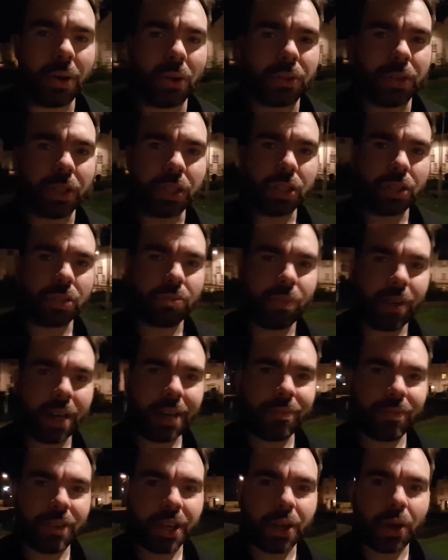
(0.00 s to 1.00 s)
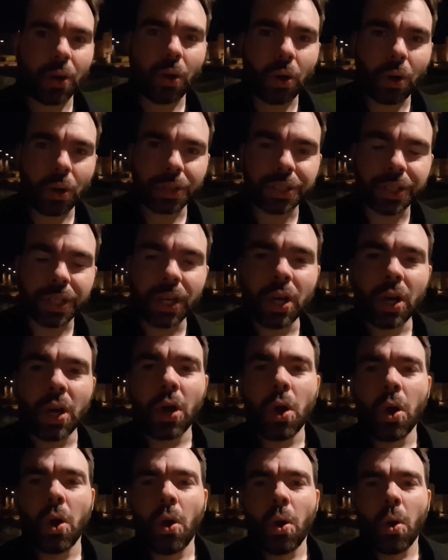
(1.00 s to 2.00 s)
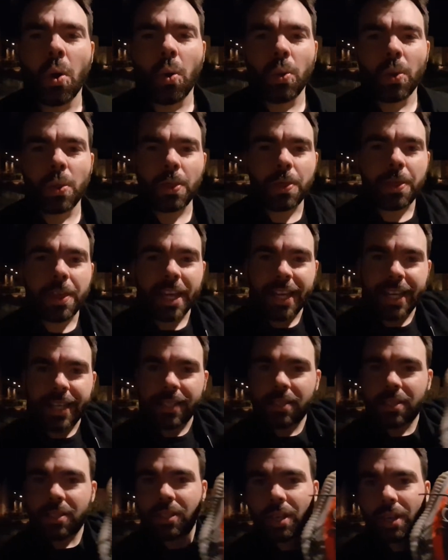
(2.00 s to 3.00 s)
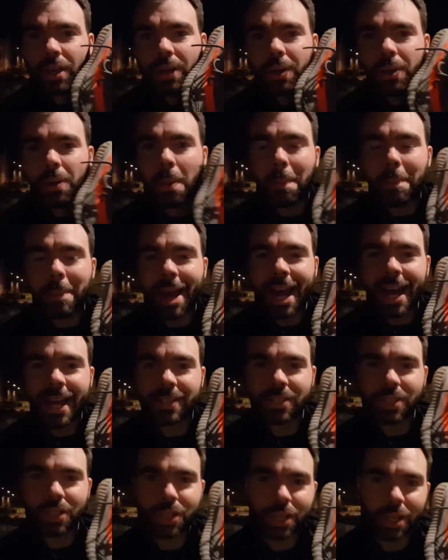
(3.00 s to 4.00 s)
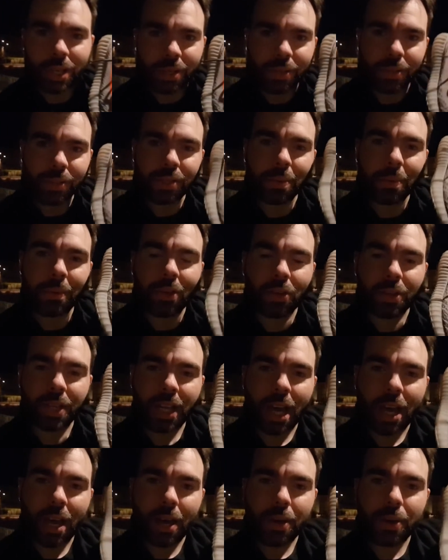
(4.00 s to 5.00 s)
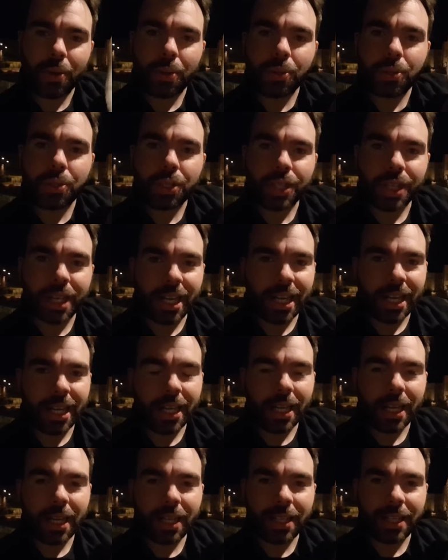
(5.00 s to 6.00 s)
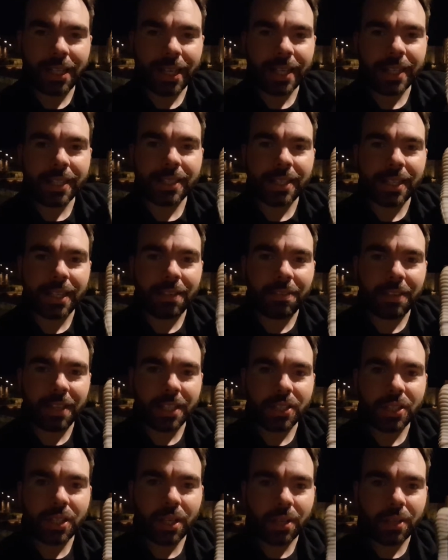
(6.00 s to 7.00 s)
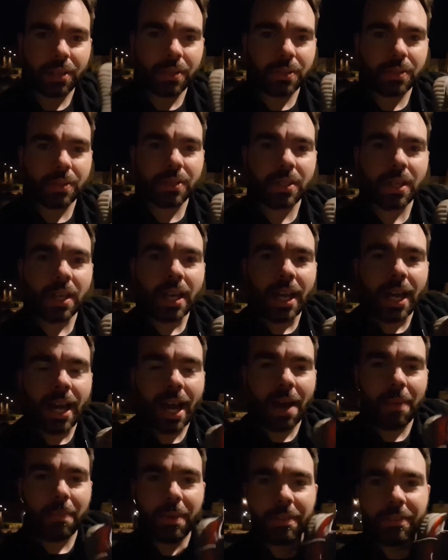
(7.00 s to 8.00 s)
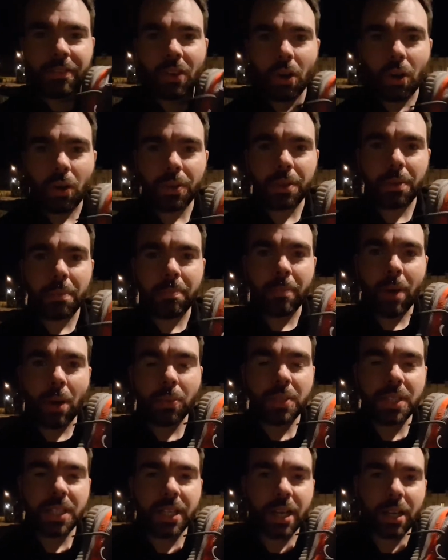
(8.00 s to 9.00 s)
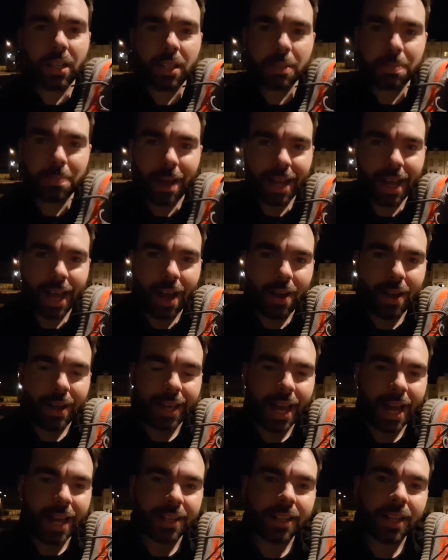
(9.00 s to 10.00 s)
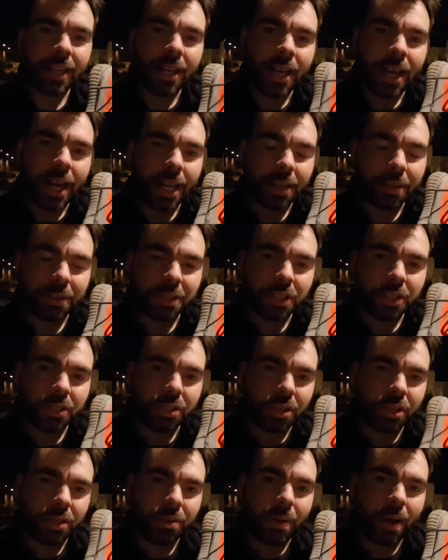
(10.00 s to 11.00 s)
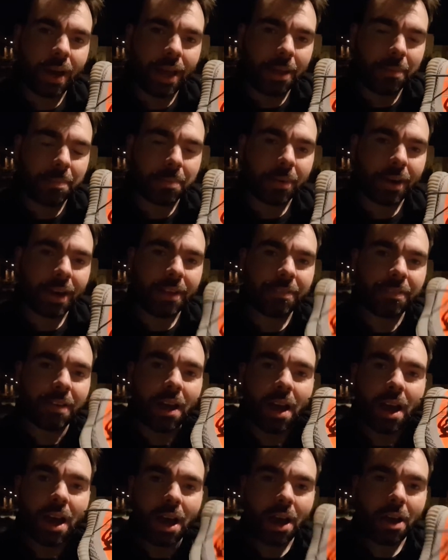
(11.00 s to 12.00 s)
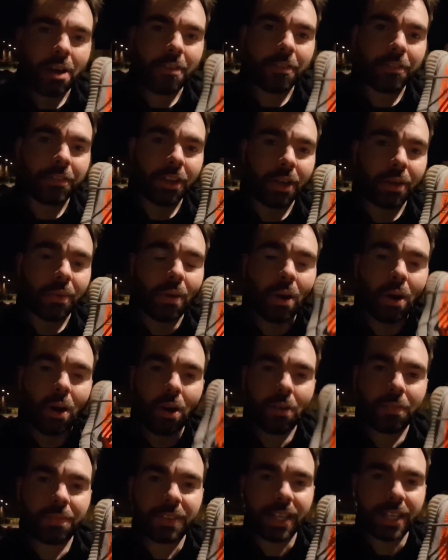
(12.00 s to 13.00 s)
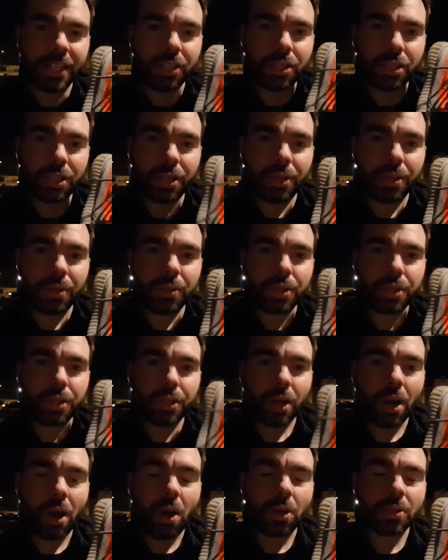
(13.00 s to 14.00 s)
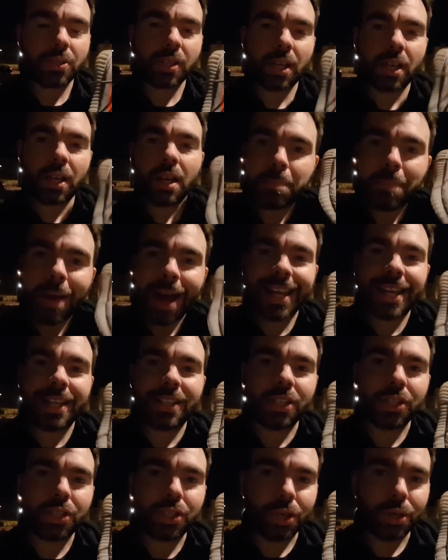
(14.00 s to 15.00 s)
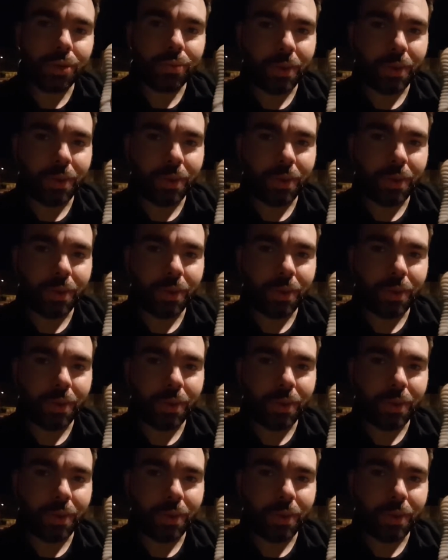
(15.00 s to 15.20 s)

on the screen record these two pairs of shoes. So we've got the OG Yeezy V2s and we've got the multicolours back out again. And I'm gonna do a brief overview of these shoes shot back in the shoe